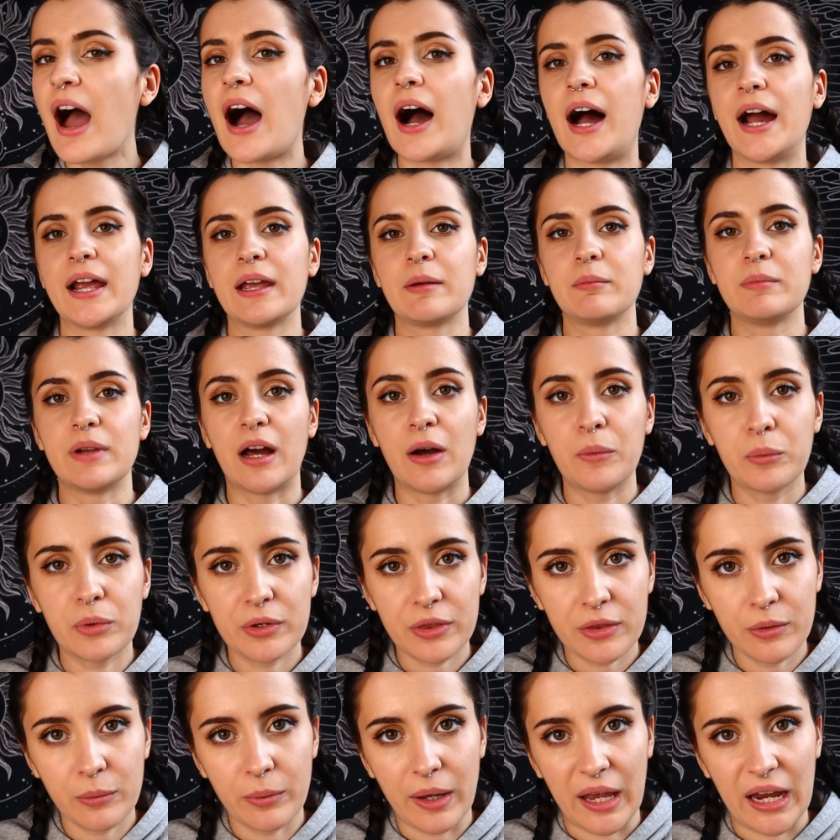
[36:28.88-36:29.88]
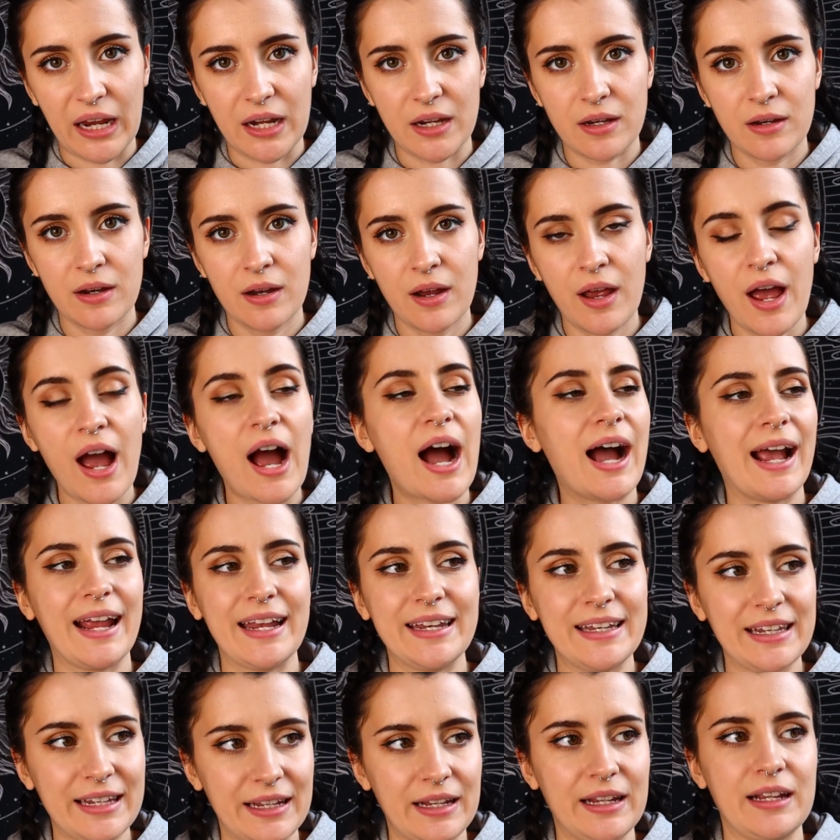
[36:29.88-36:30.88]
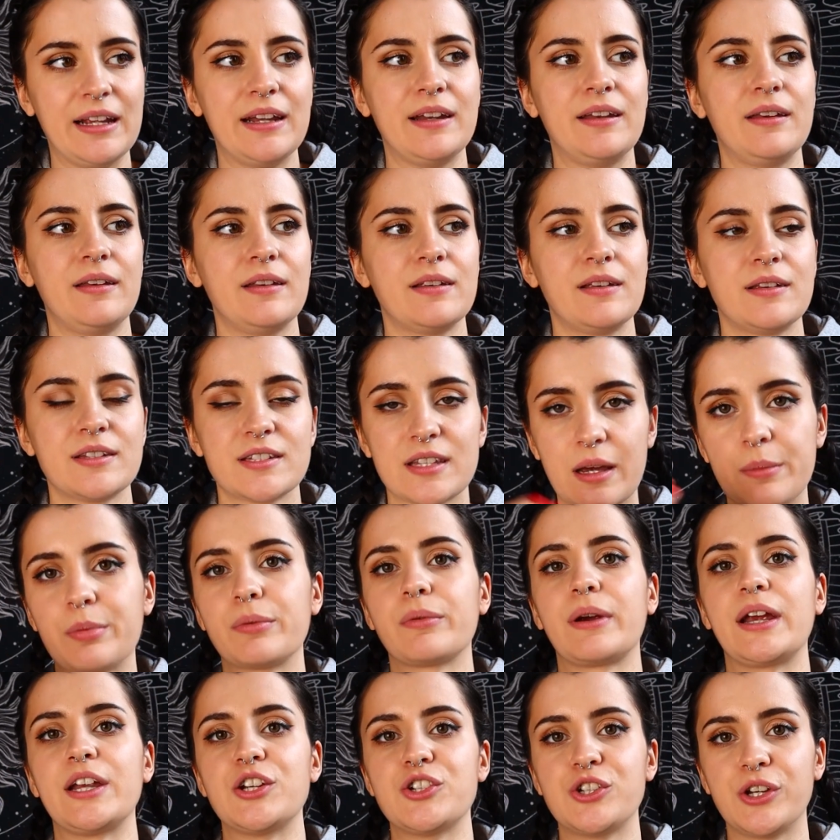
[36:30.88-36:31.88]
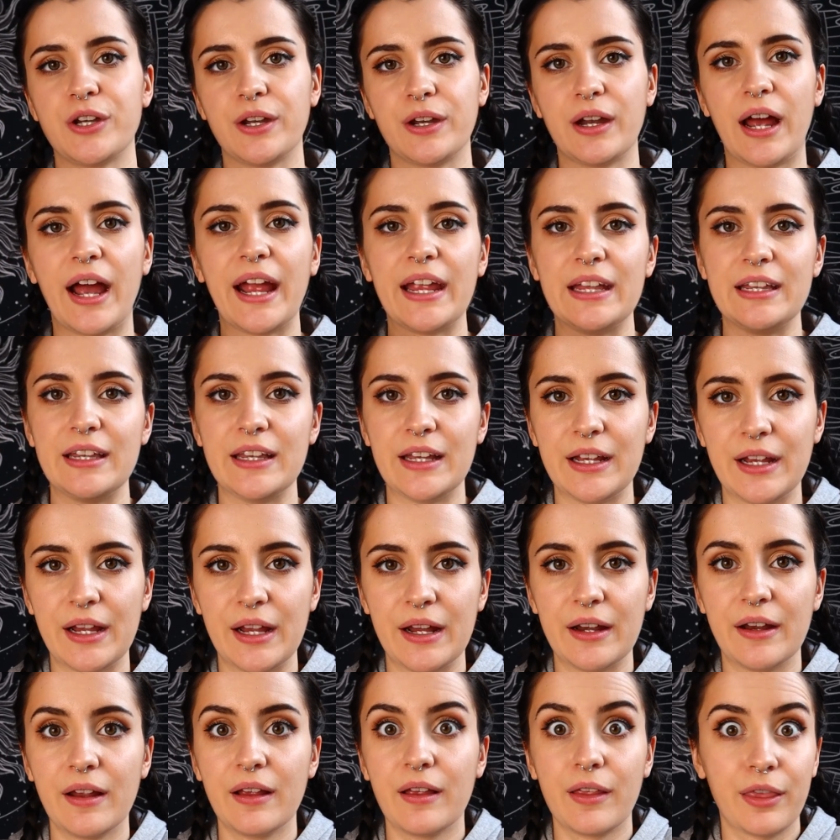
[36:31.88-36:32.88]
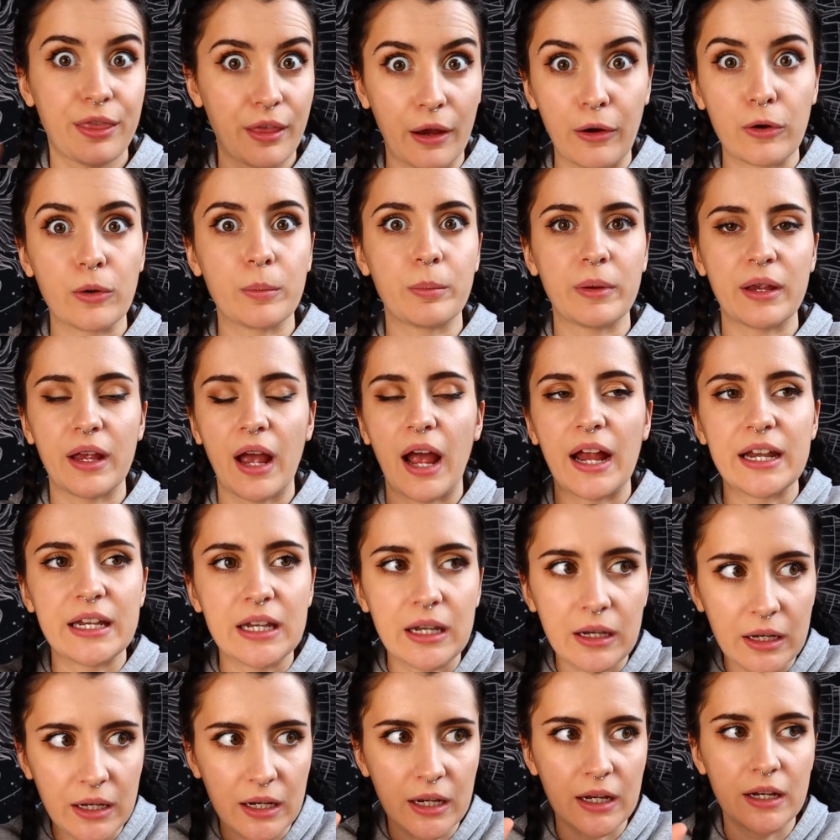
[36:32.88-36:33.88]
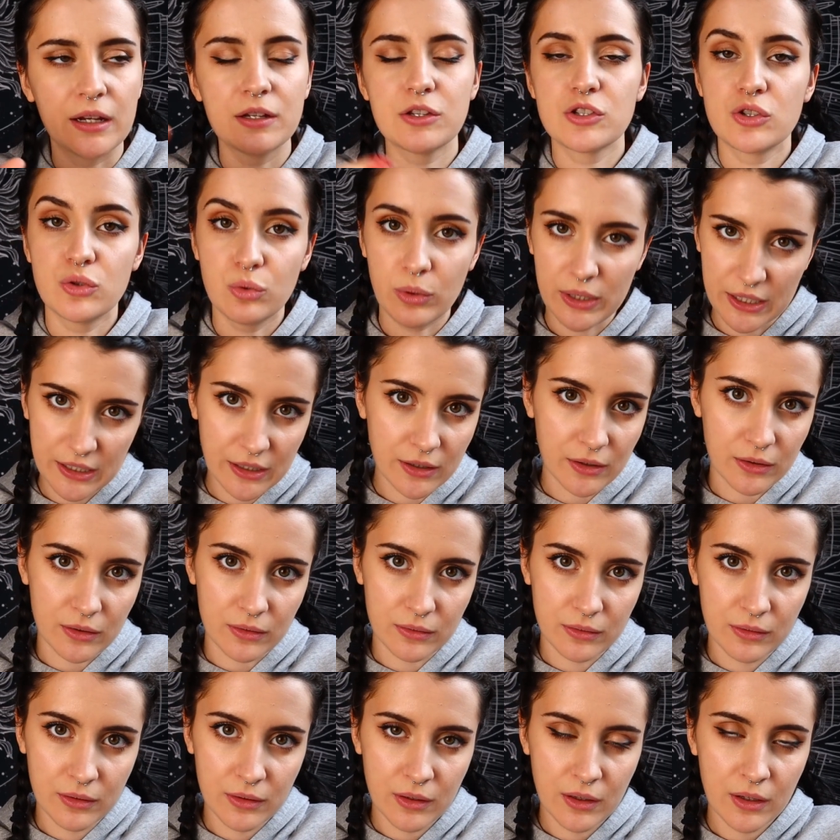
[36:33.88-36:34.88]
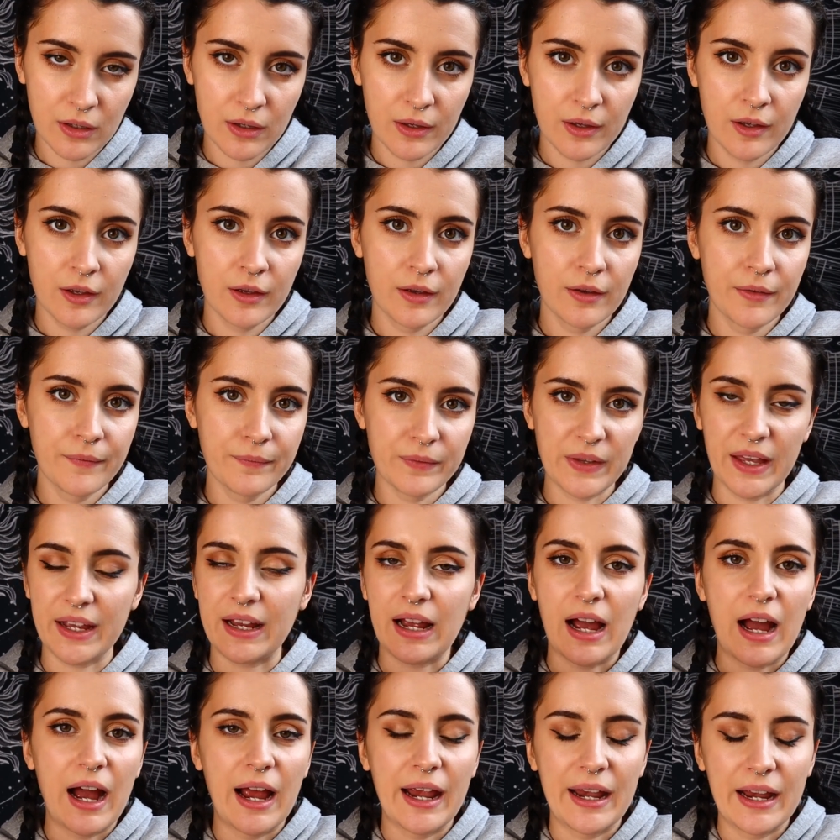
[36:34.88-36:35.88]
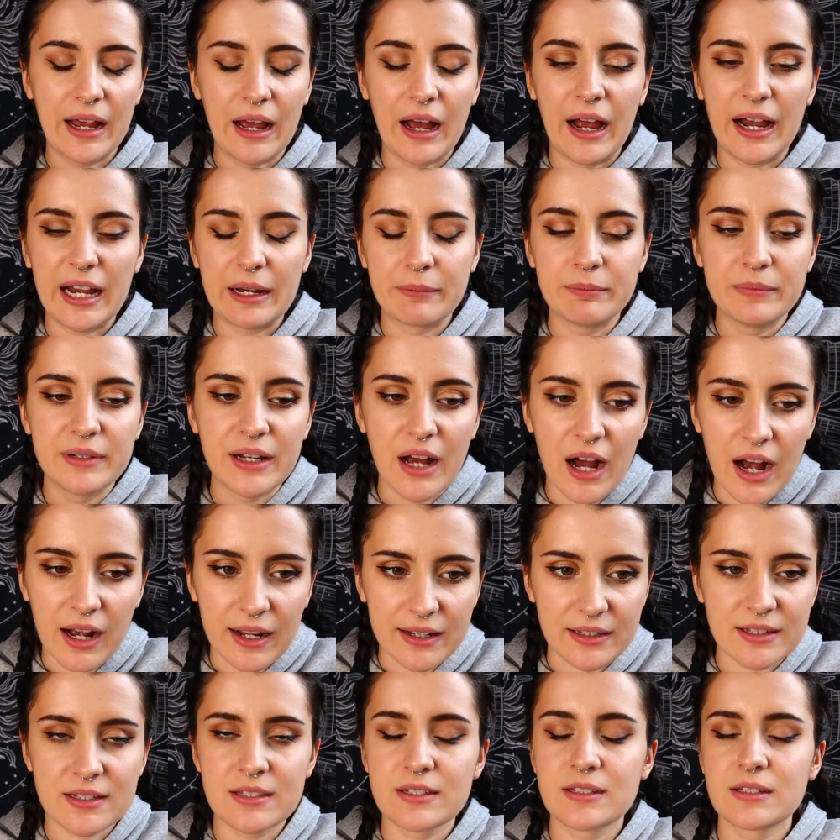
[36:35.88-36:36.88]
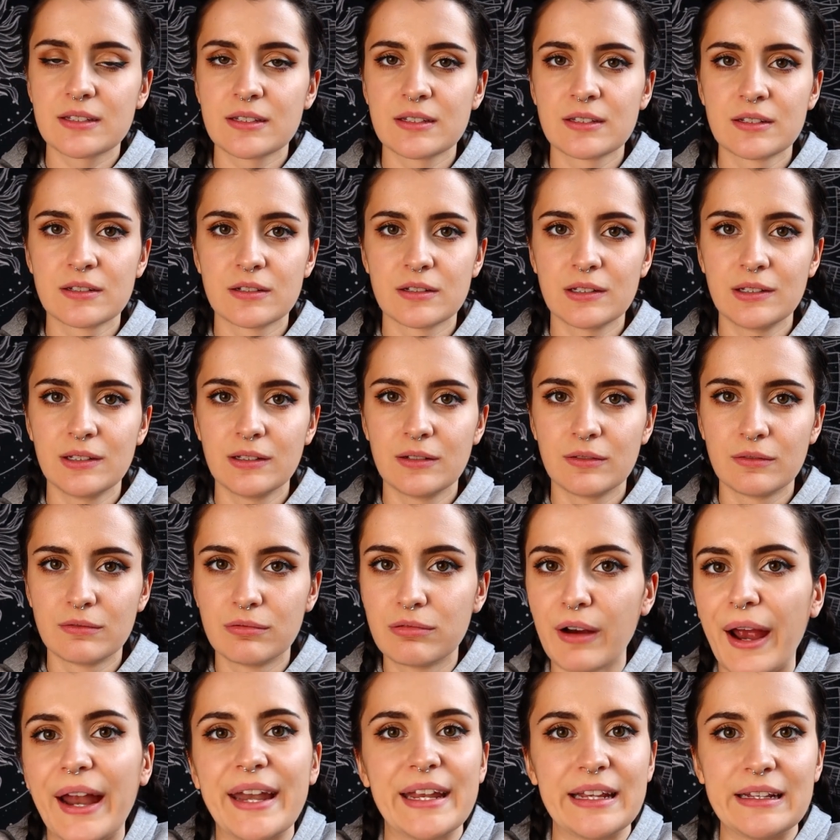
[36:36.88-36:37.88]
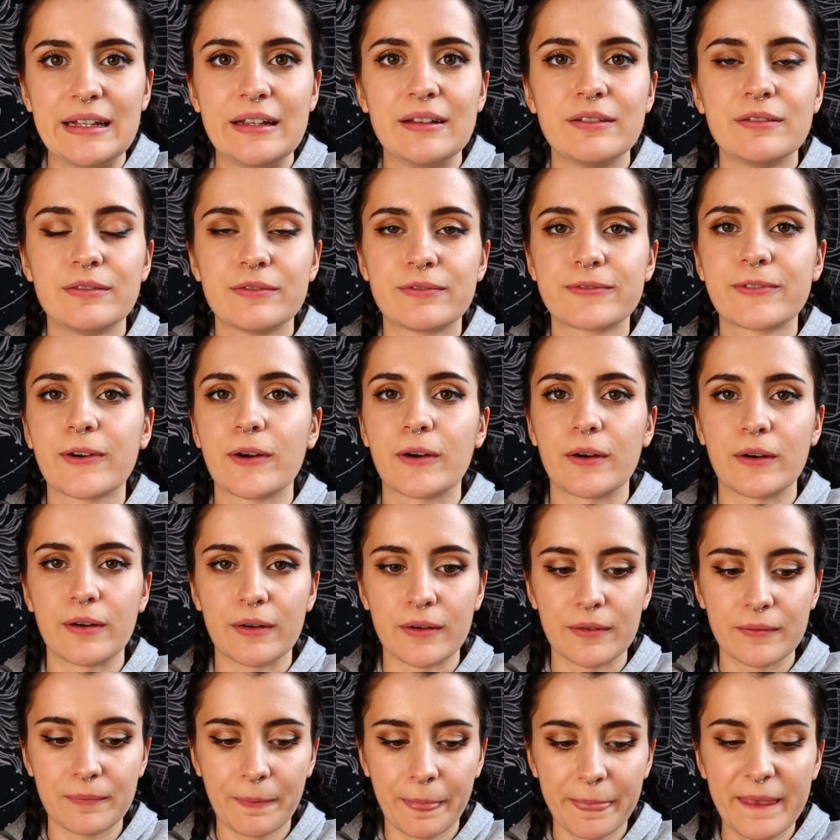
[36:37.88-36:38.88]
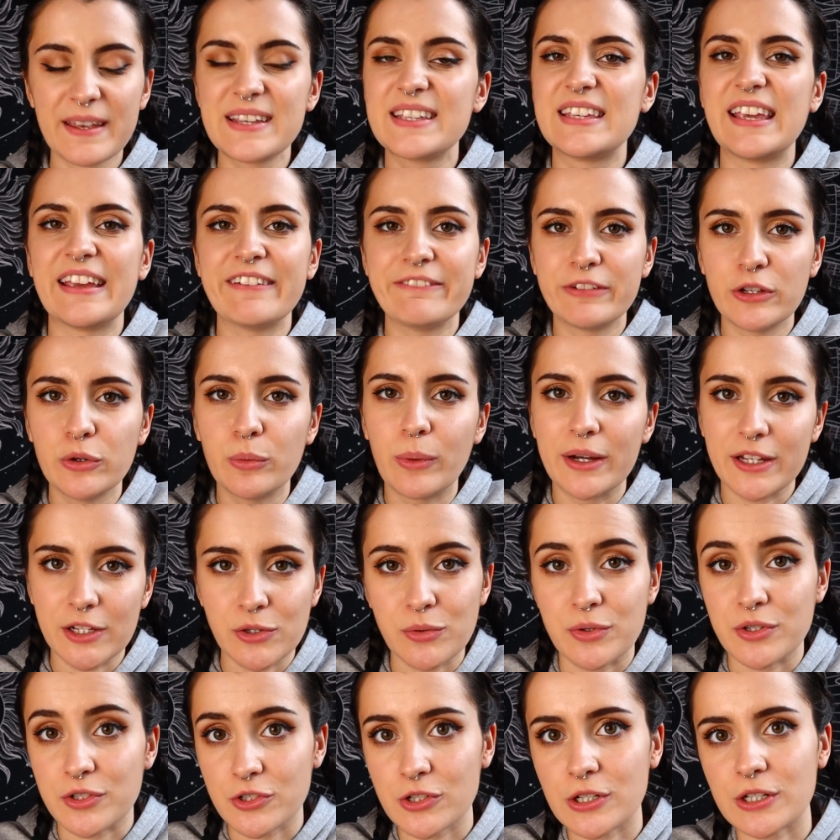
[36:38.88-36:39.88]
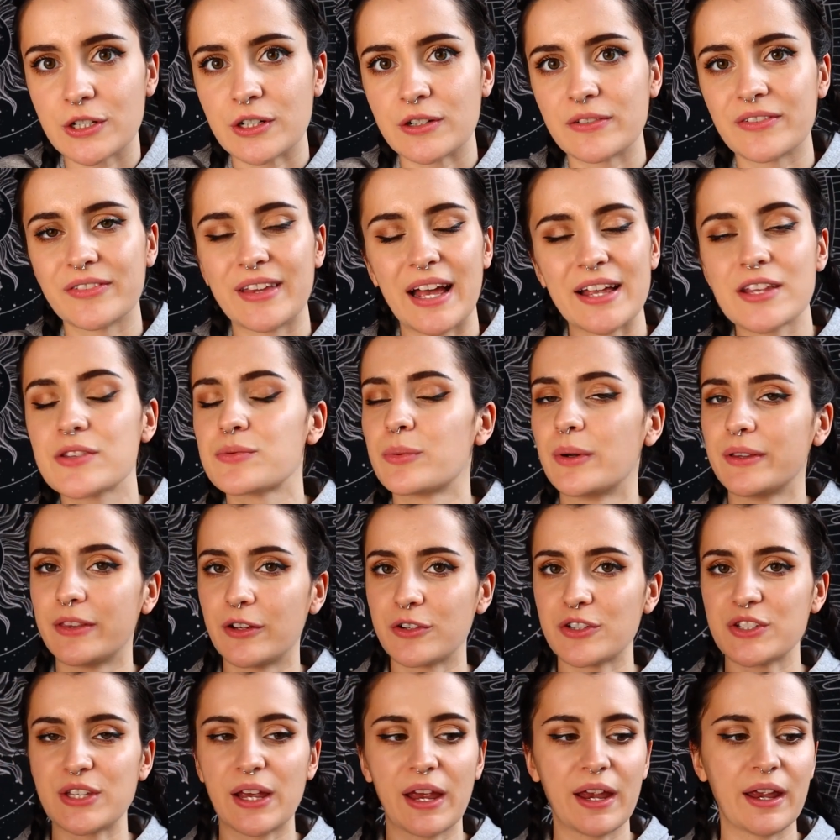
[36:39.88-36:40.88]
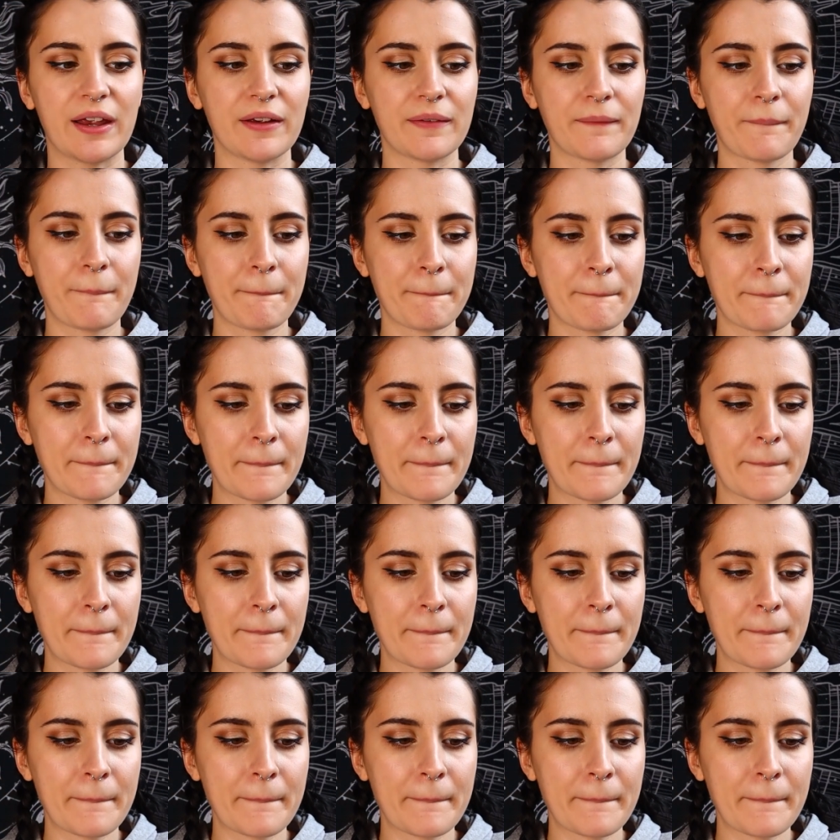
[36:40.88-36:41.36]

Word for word: I am not worth the wait. I need separation. I need therapy. I need to heal. Like, I, I am not ready for to give you what you deserve. That's what they're saying.